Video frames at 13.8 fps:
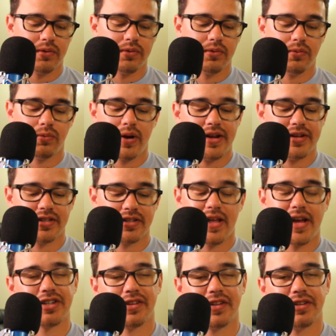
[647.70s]
Reigns,
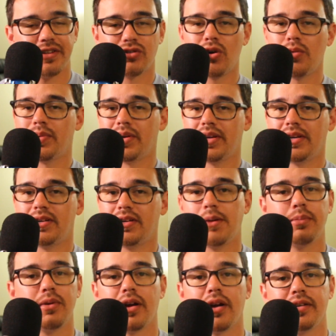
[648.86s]
Lashley, and Strowman ended up
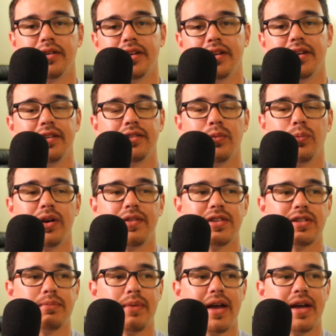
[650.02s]
got, getting the win in
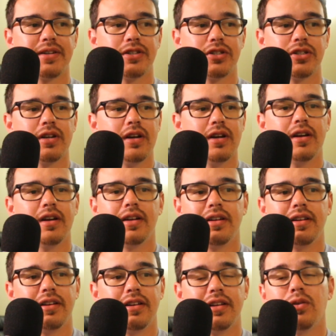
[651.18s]
this match,
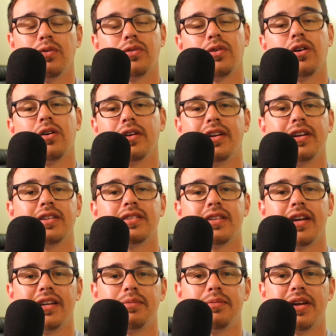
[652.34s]
and, and overall an
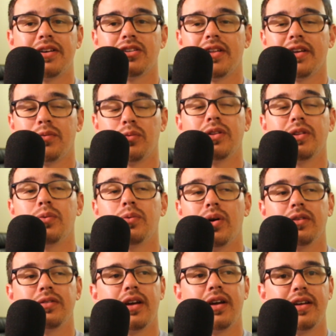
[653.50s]
exciting match. Like really well
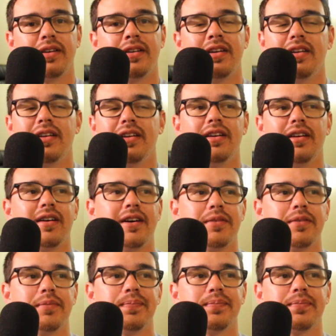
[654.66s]
done.
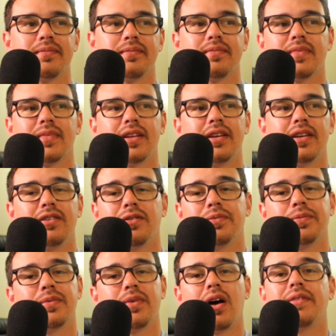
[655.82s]
Um, you know,
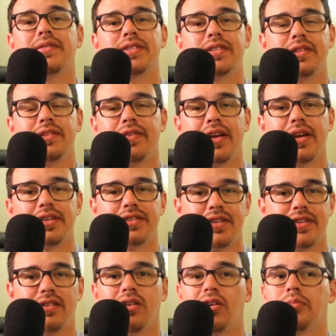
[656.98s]
obviously the fans
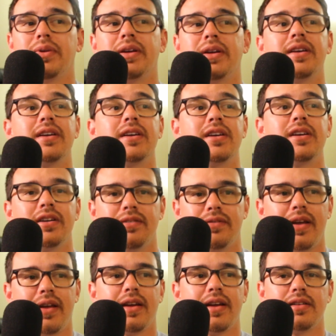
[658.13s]
there are big
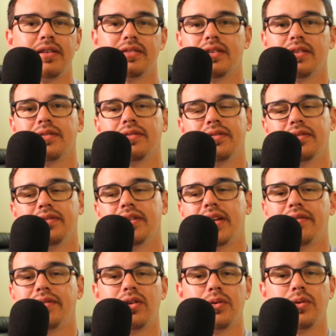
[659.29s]
fans of Kevin
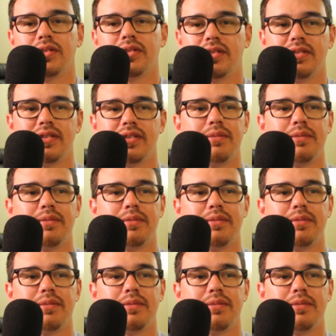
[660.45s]
Owens and Sami